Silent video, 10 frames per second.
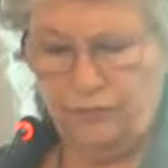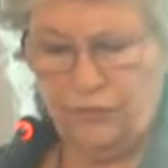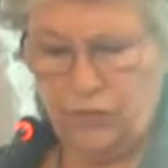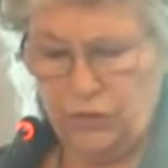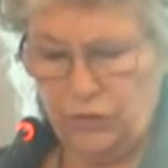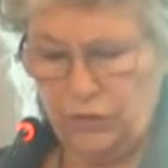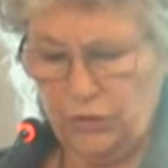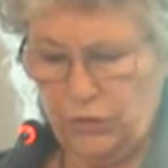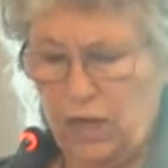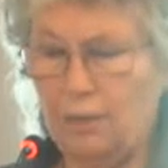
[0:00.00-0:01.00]
of
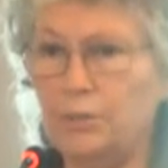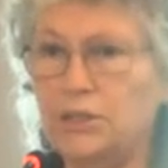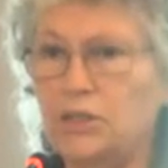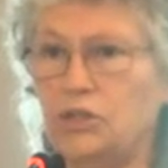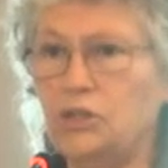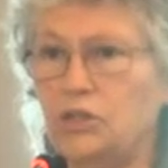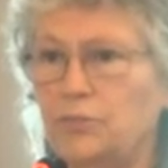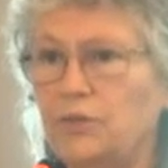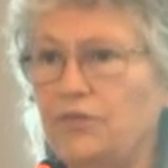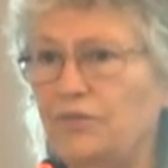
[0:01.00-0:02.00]
circular
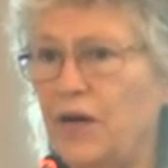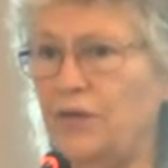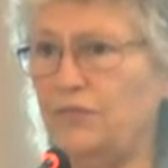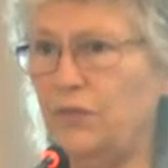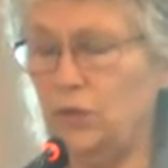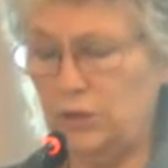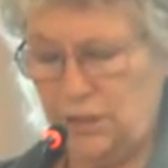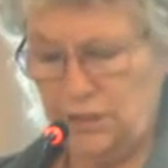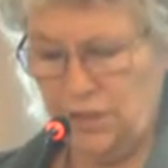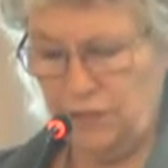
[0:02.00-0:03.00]
compositions with fivefold
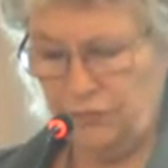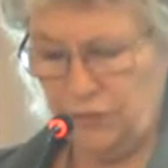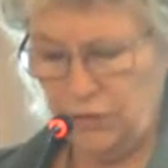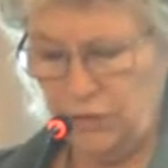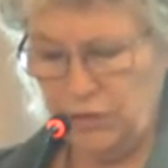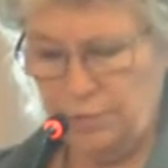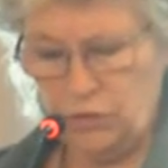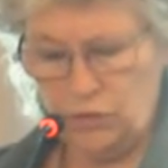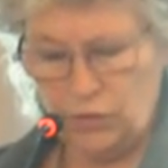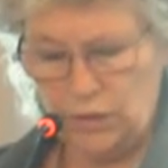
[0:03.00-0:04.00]
and tenfold
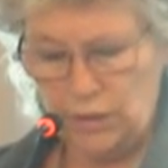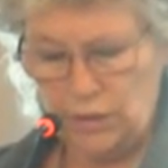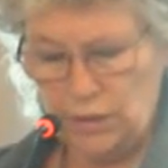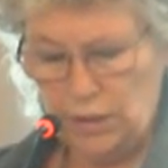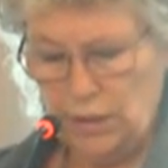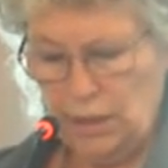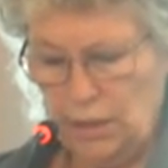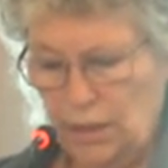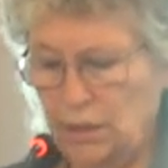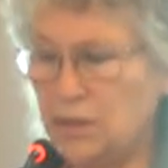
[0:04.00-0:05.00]
symmetries,
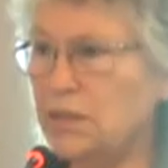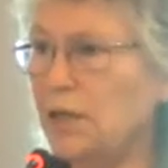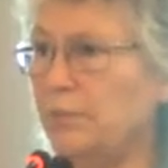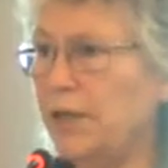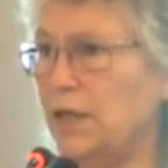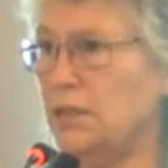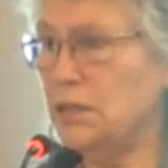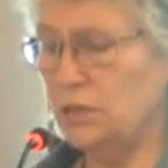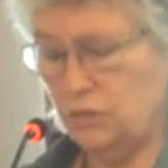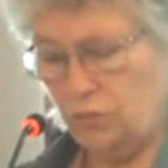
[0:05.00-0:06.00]
in some
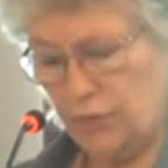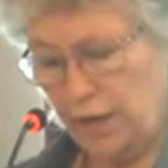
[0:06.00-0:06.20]
cases